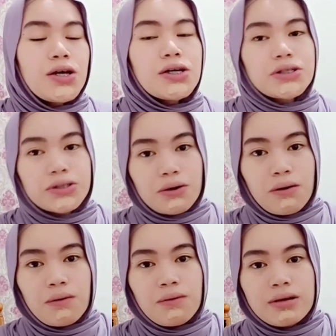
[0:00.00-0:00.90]

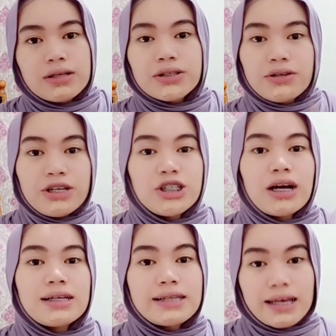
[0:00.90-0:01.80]
So dun
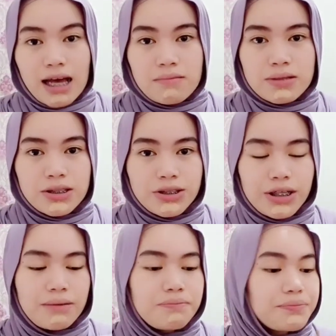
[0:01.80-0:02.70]
siya sa
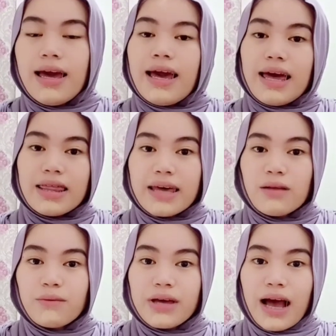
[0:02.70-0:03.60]
chemistry. And
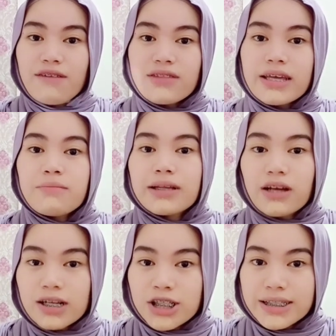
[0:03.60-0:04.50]
then we have the
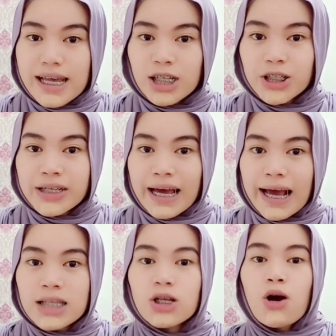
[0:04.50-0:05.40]
hematology section
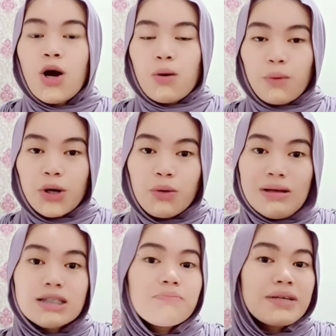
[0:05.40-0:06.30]
guys, where we
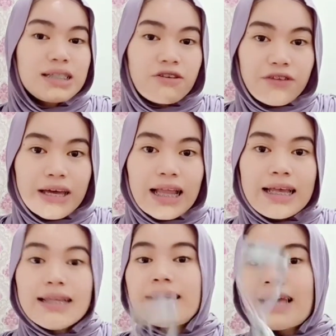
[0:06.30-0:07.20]

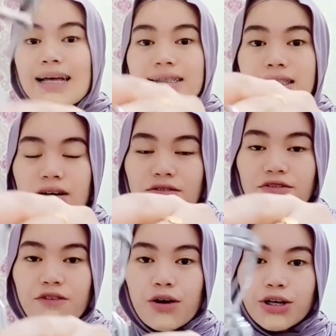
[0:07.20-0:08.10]
specifically test
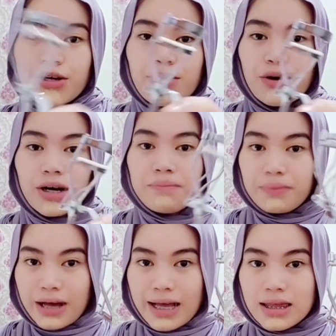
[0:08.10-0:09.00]
for your
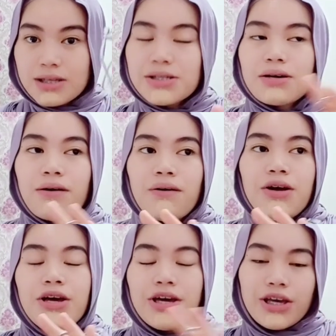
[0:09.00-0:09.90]
blood. So
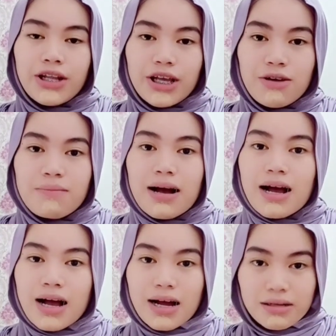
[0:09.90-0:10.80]
yun na yung
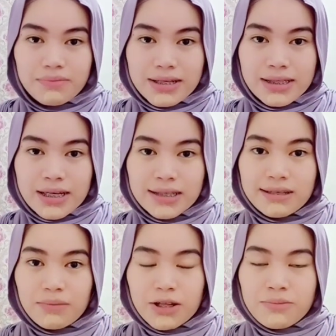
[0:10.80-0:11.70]
mga RBC,
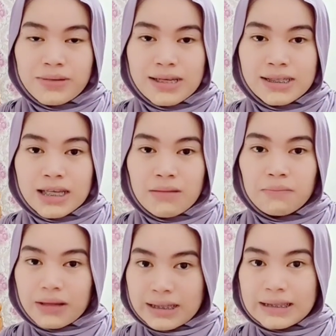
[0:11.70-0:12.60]
WBC,
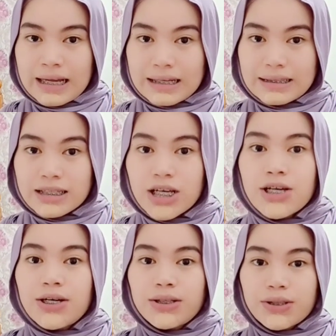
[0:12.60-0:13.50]
platelets.
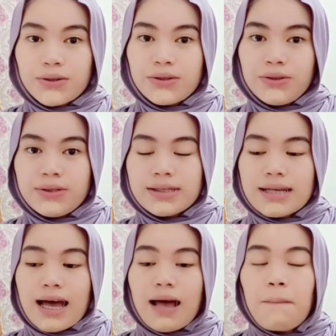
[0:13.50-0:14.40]
So dun
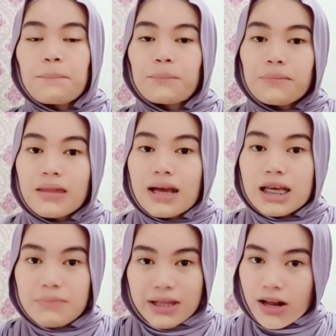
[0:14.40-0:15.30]
sa
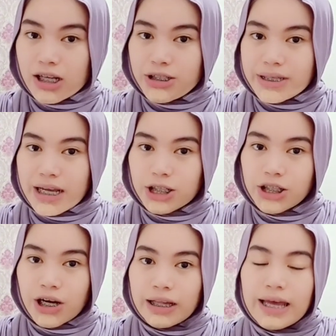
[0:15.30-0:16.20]
hematology
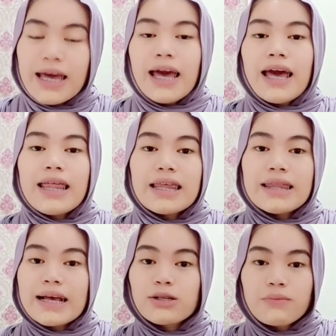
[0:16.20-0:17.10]
section. And then
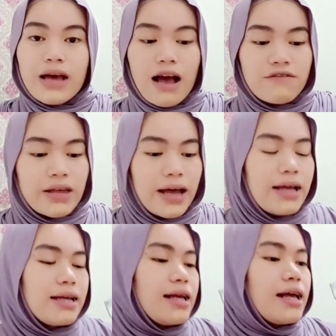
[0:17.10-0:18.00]
next we have
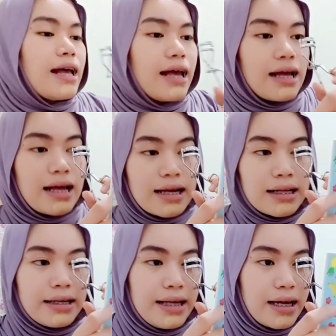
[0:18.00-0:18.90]
the
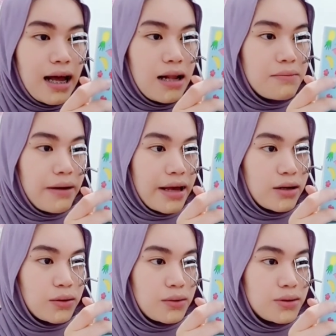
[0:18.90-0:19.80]
clinical
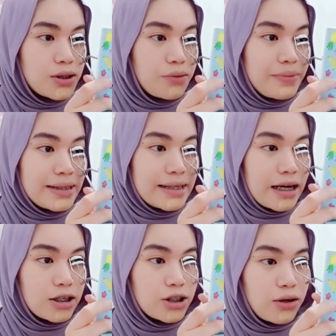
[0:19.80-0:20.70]
microscopy
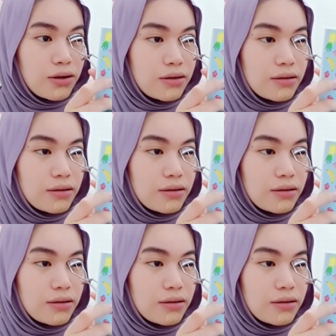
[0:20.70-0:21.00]
section.